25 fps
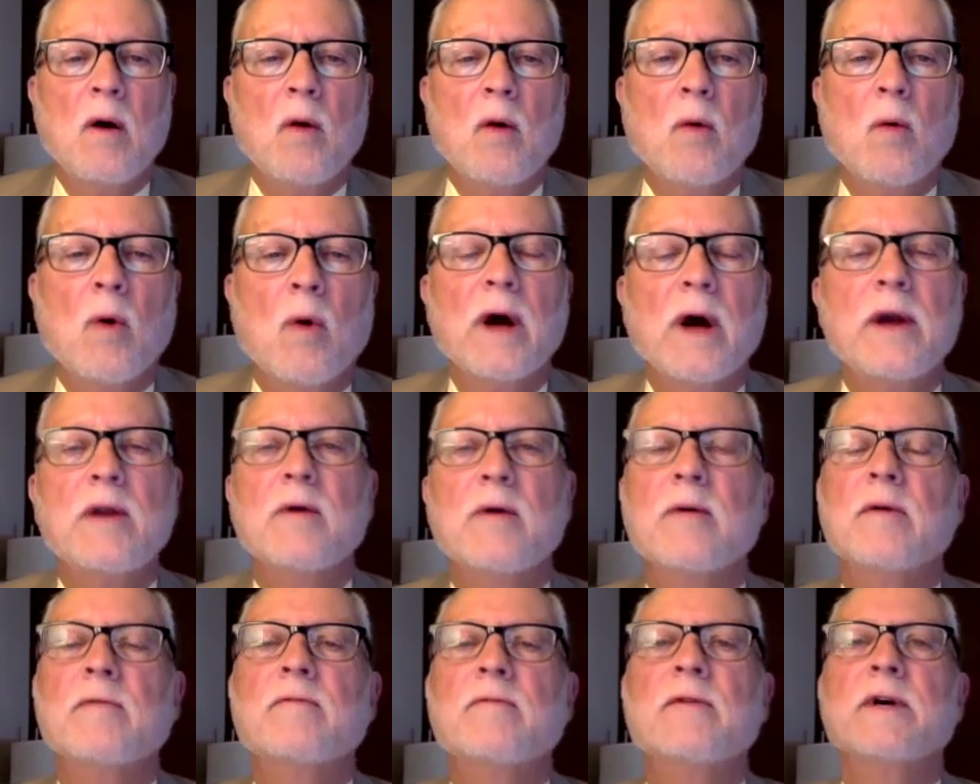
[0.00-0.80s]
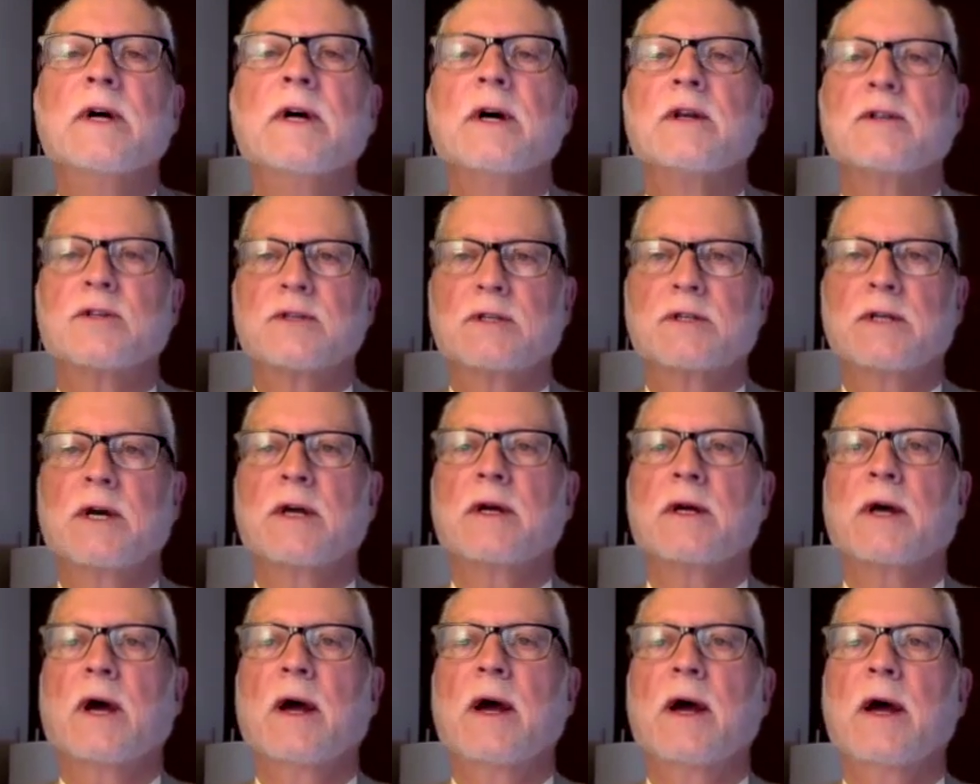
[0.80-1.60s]
Why do events
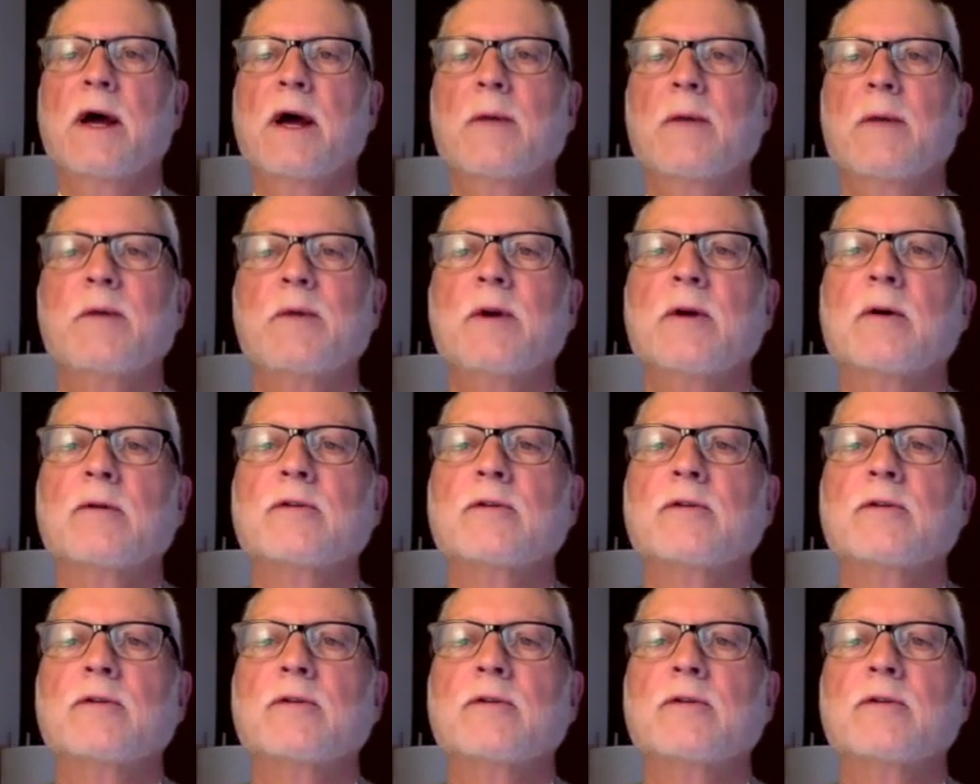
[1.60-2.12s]
take a happier